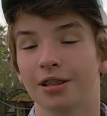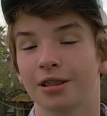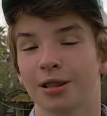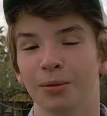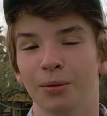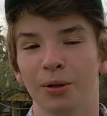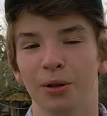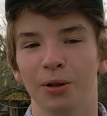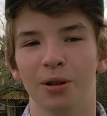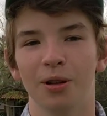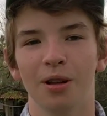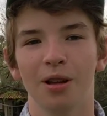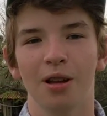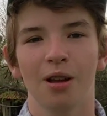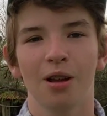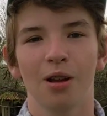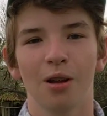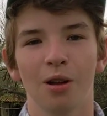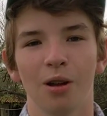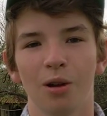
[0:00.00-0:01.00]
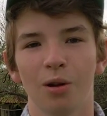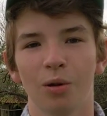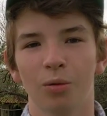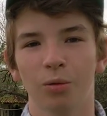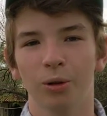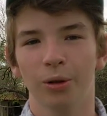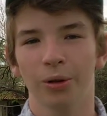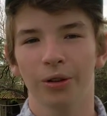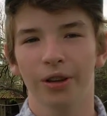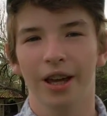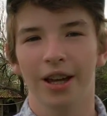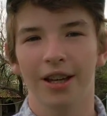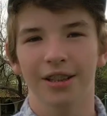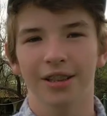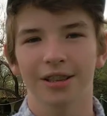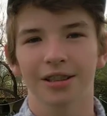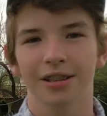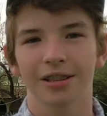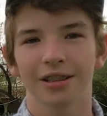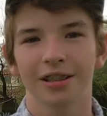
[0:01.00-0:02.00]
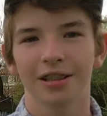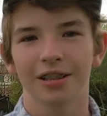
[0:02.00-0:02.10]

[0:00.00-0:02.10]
It's gonna be real nice.